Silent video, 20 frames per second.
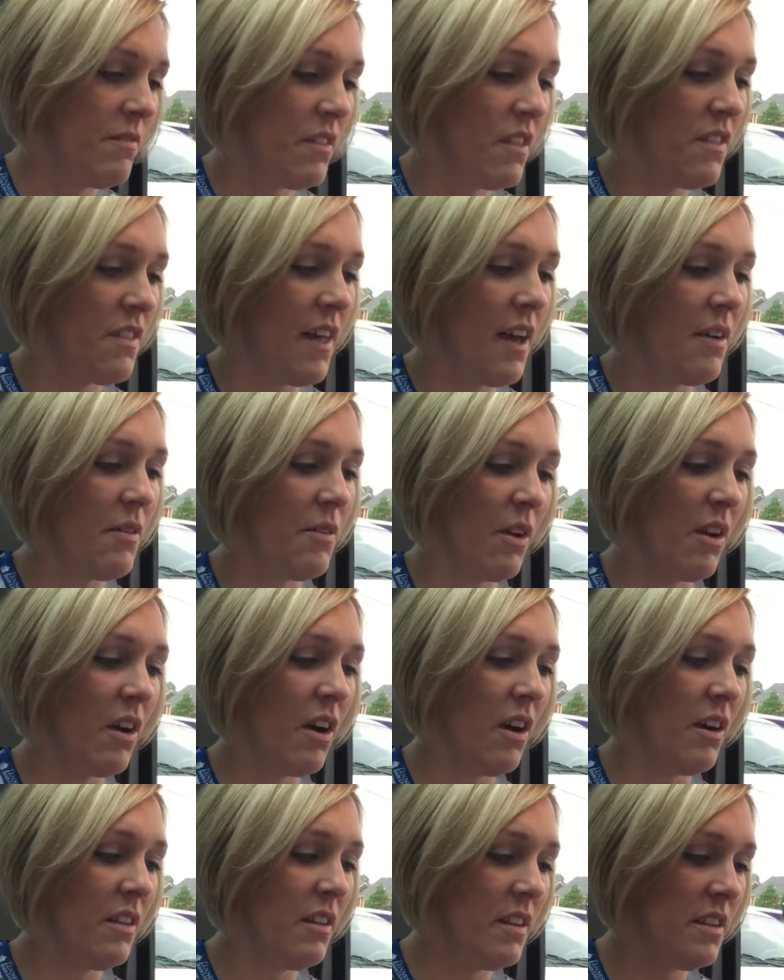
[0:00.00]
The thyroid
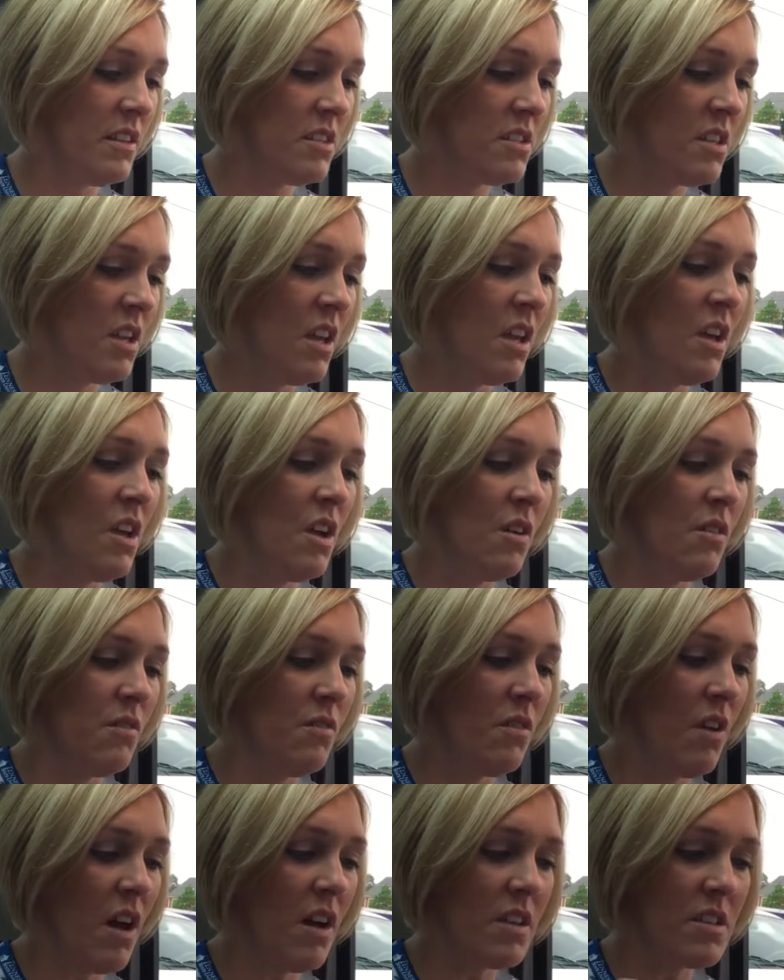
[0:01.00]
cartilage
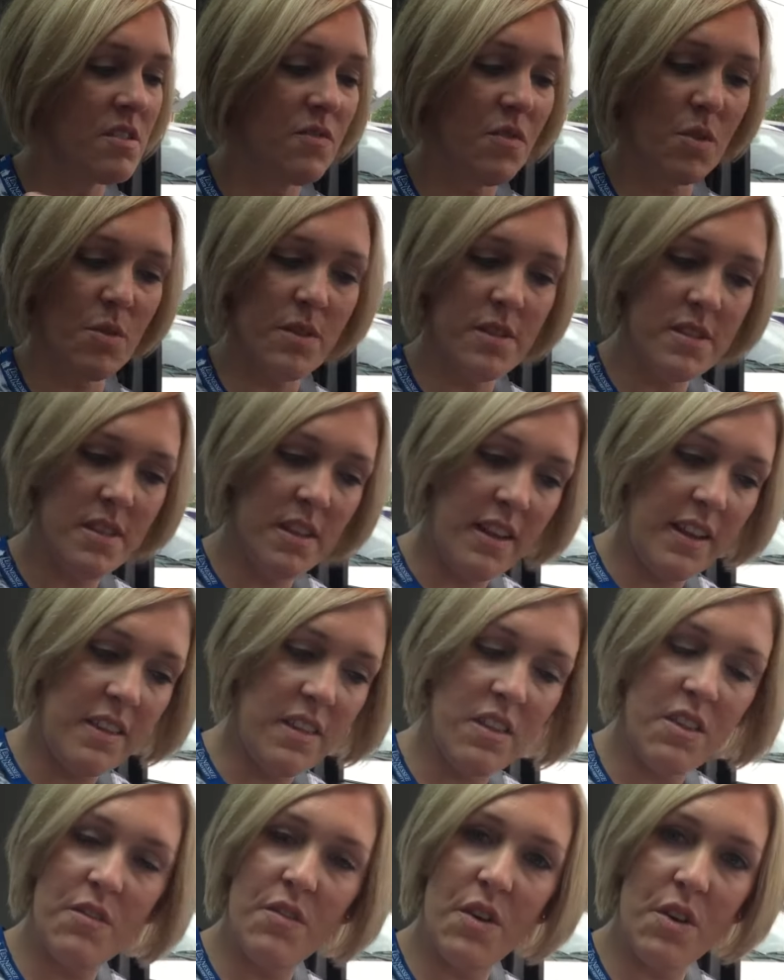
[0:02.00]
rocks forward to
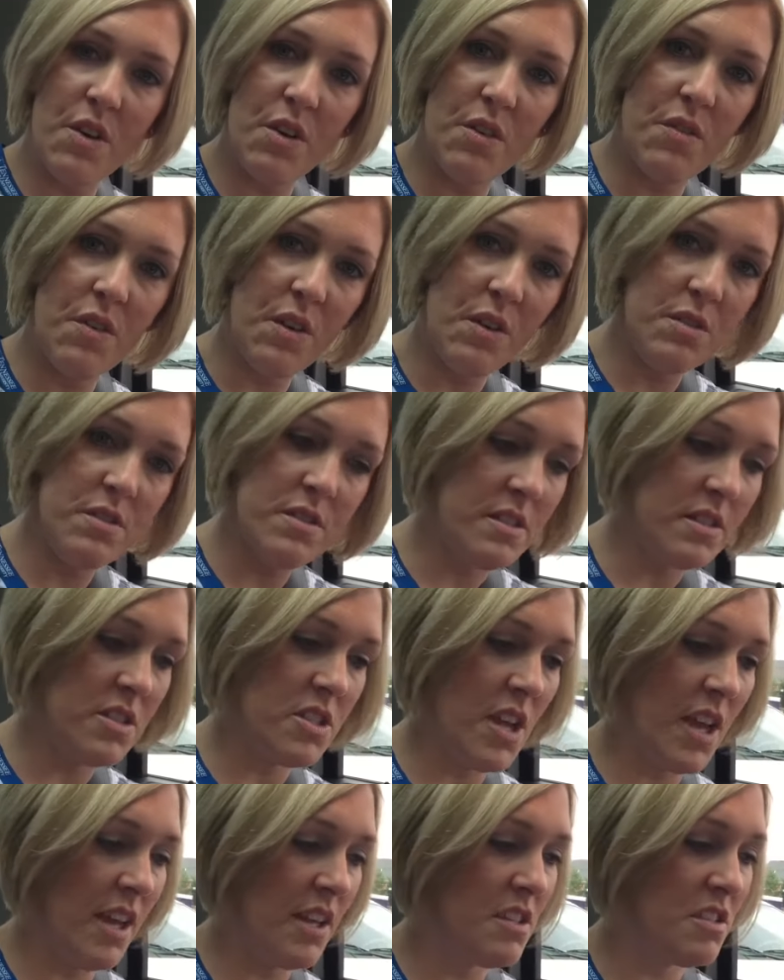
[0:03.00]
lengthen the vocal folds to
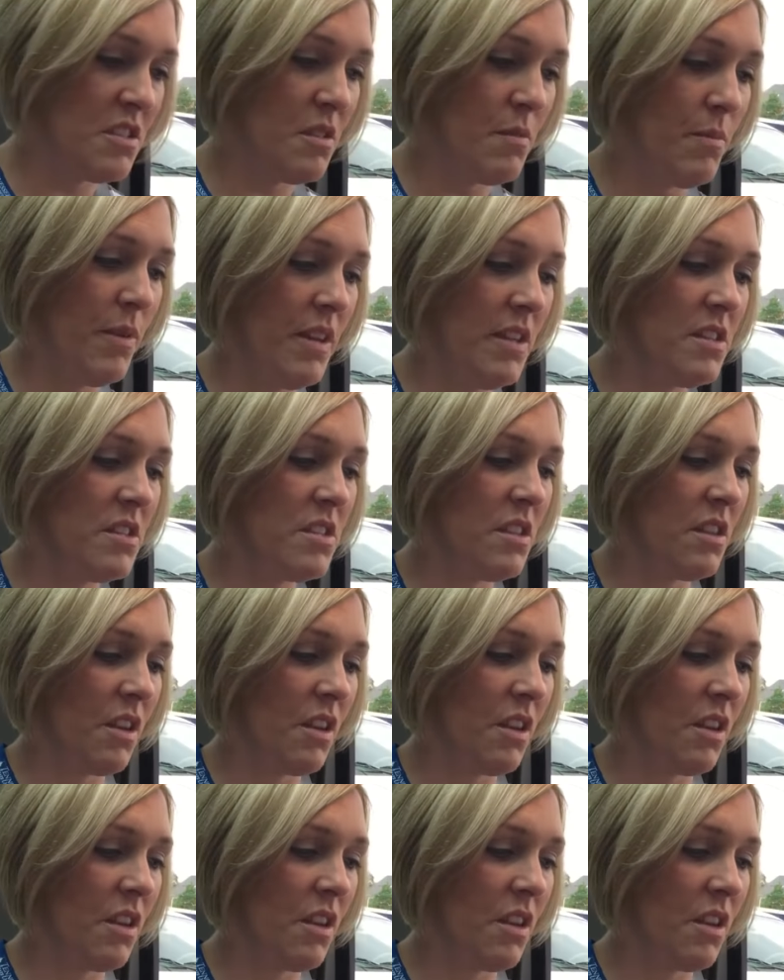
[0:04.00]
change the pitch.